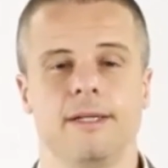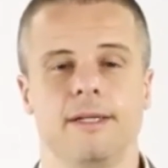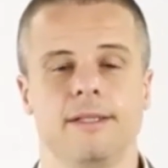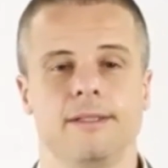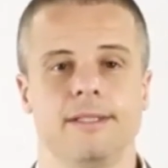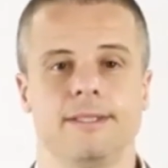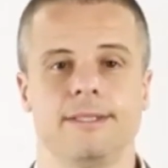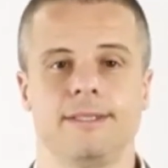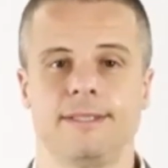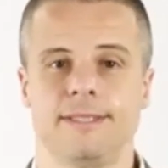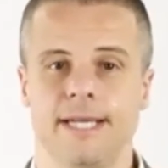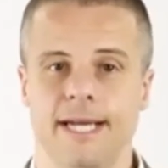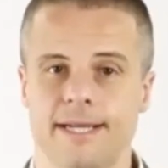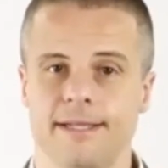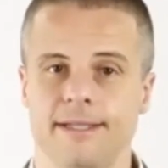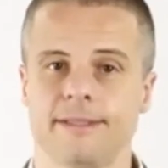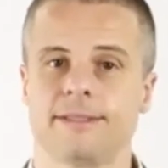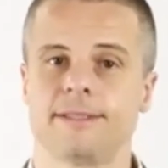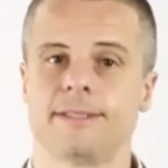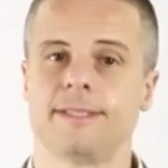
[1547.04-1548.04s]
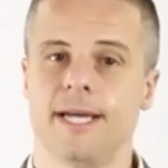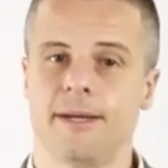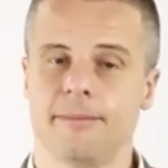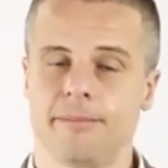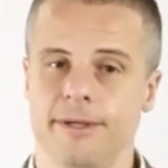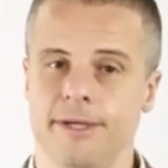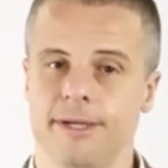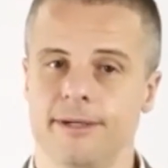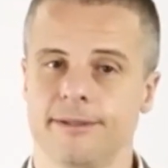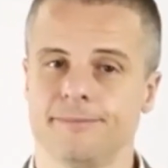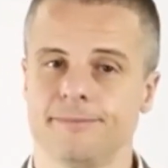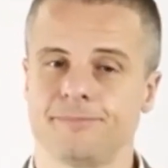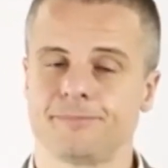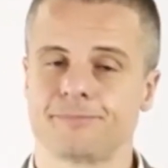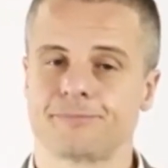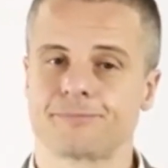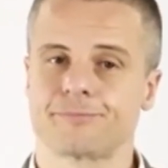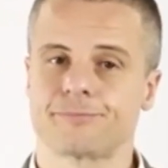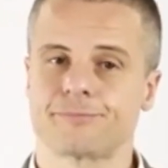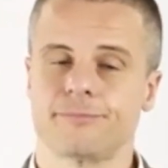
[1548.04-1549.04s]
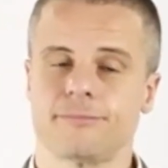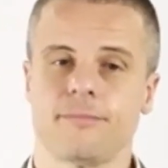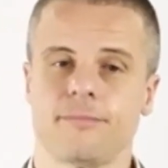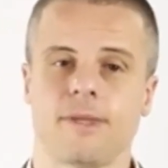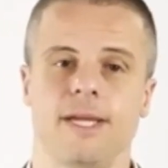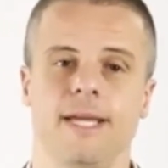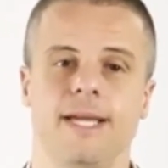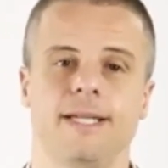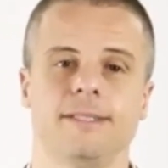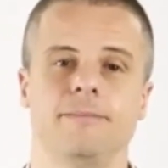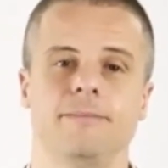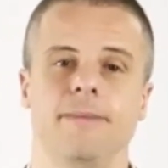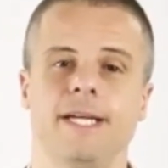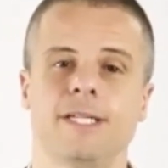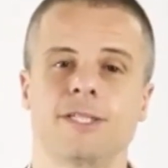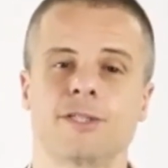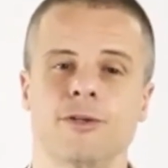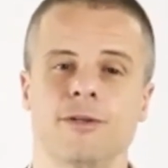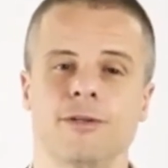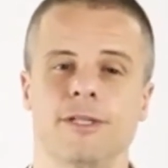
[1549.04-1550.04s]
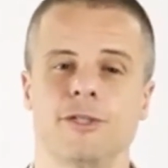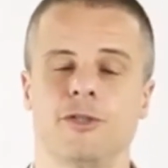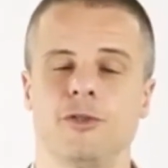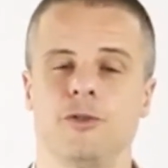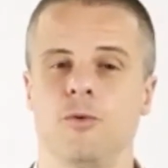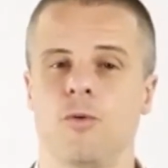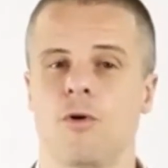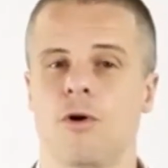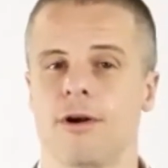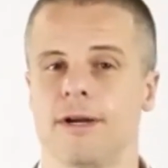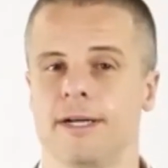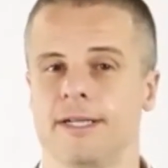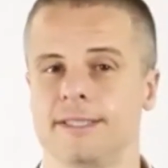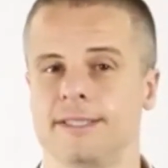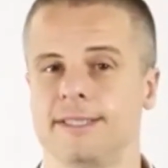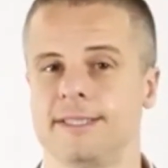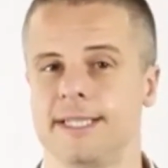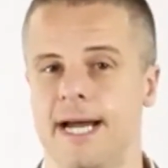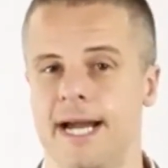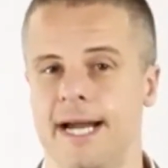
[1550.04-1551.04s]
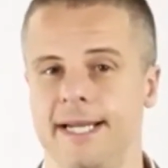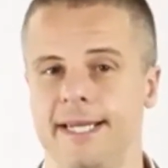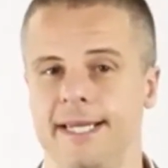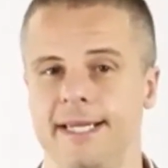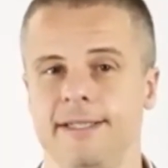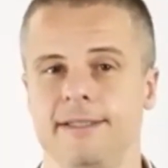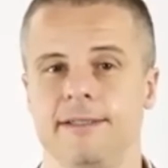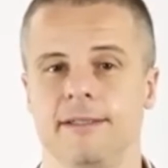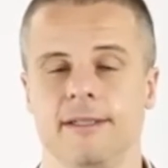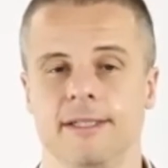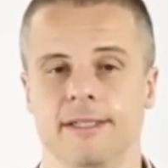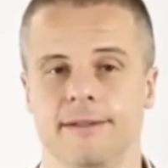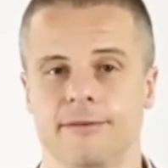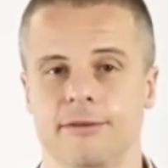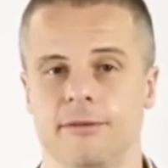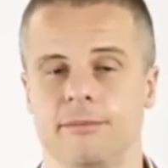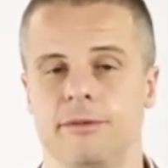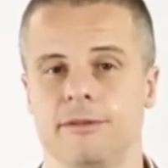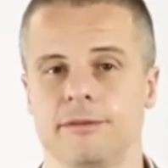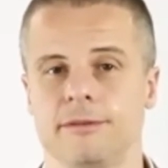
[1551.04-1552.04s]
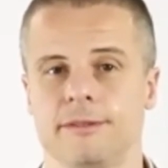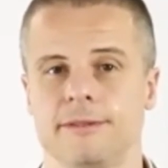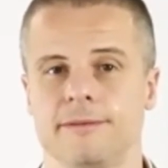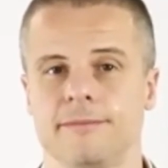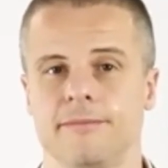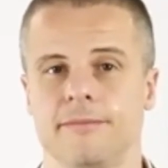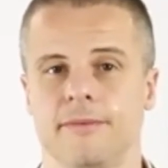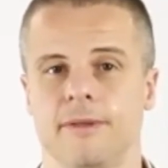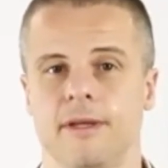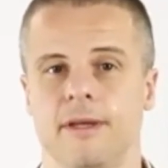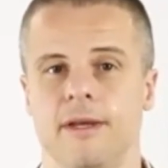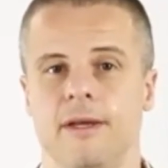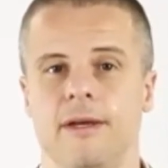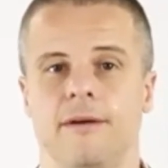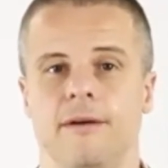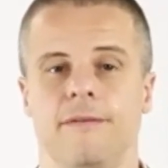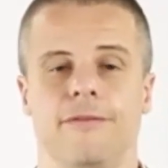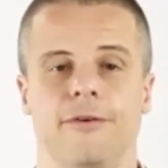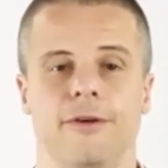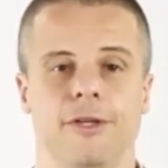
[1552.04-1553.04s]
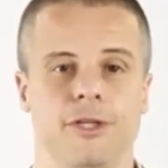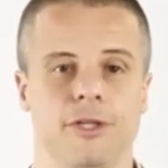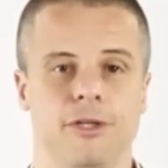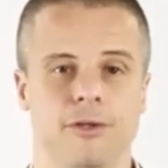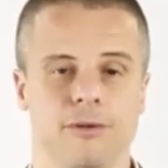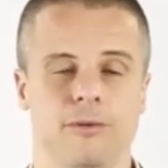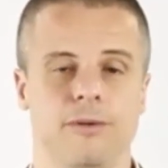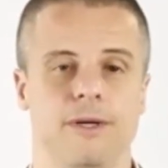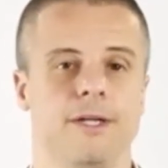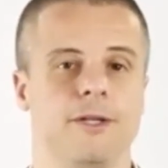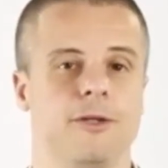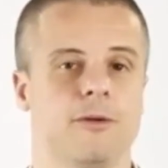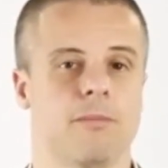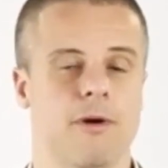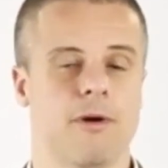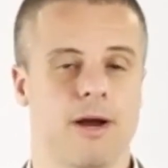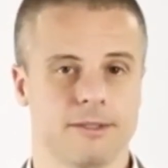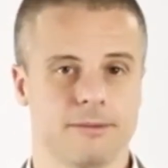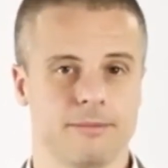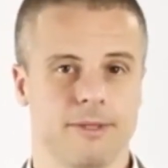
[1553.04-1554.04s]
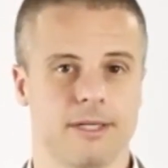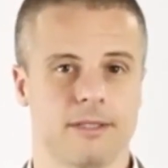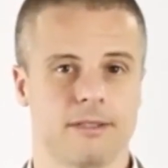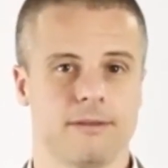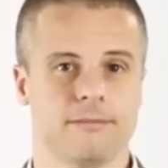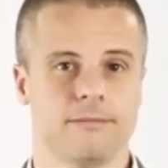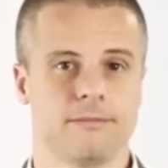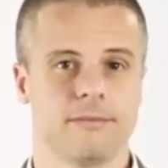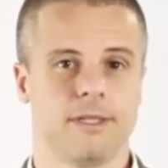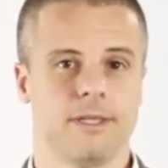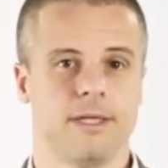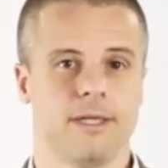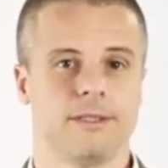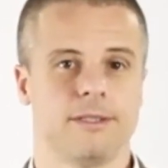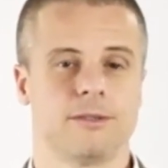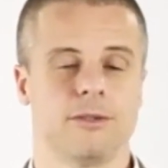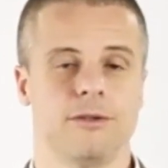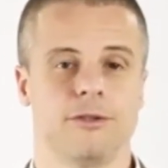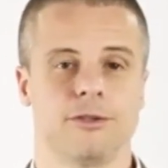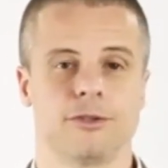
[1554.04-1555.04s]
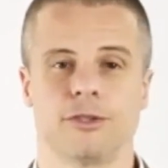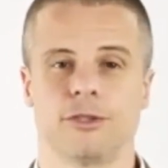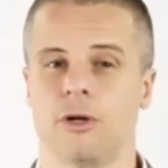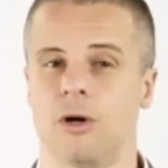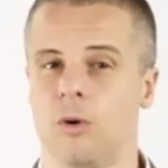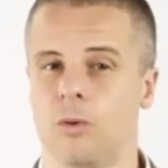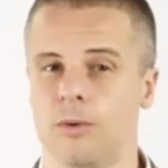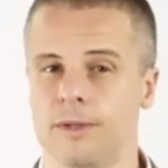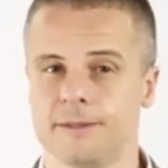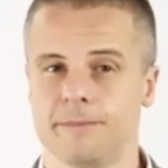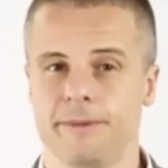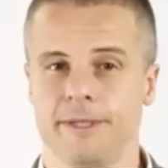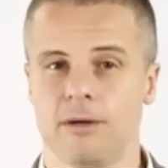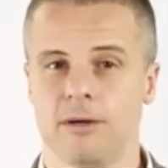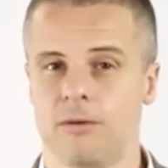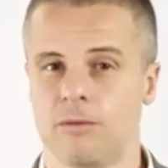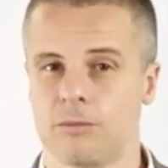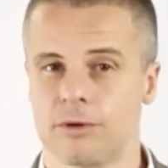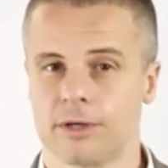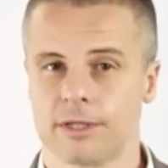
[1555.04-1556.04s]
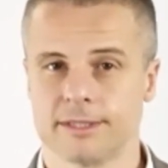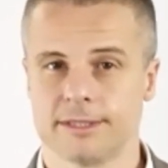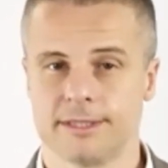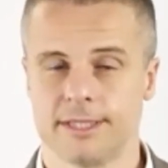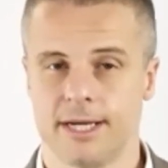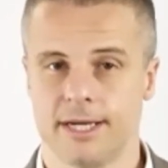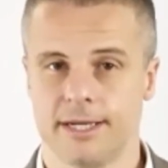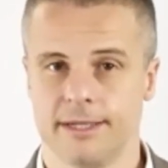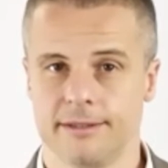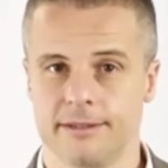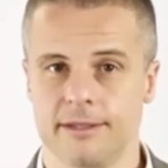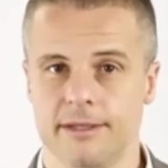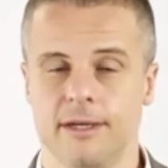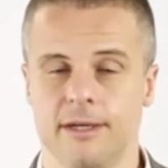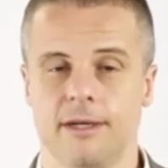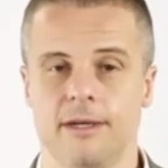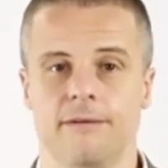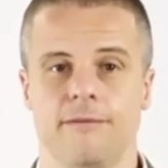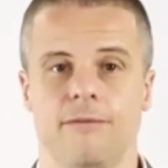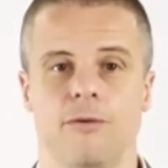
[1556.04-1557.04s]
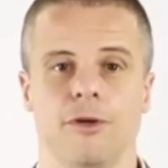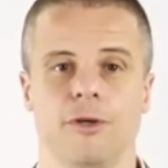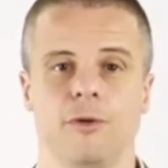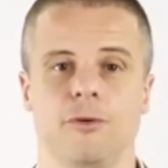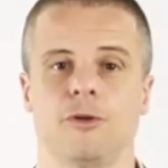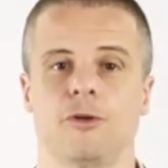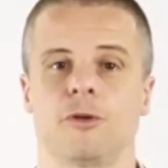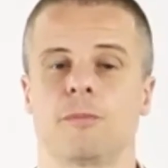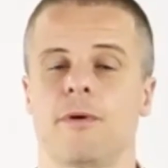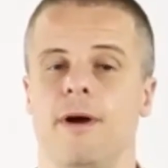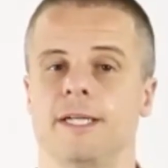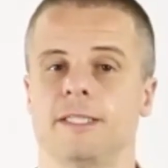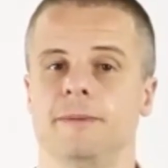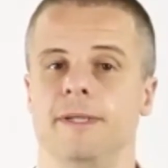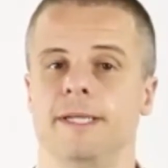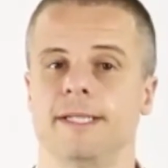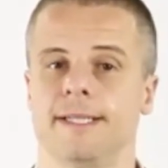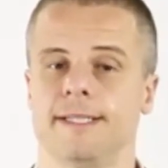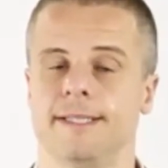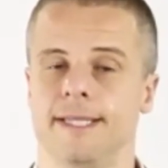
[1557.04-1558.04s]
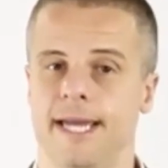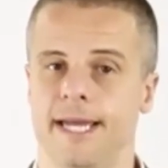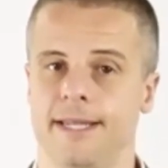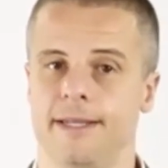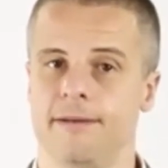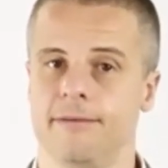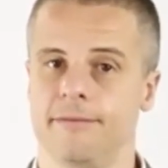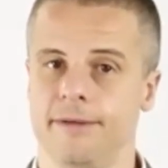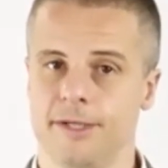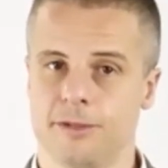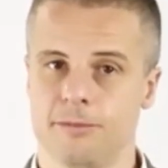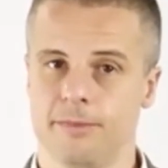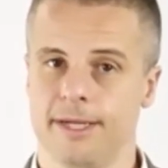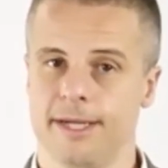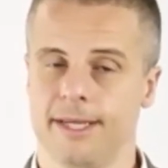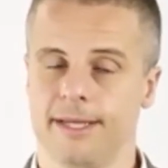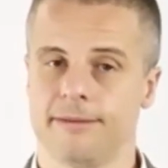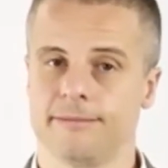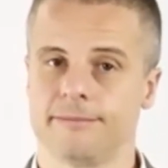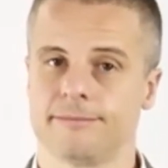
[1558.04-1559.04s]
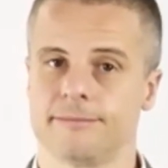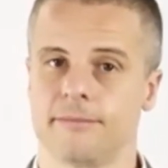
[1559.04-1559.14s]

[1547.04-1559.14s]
The second step here is make sure that you are assigning deliverables for you and your prospect. So there should always be homework assigned for you and your prospect at the end of each meeting.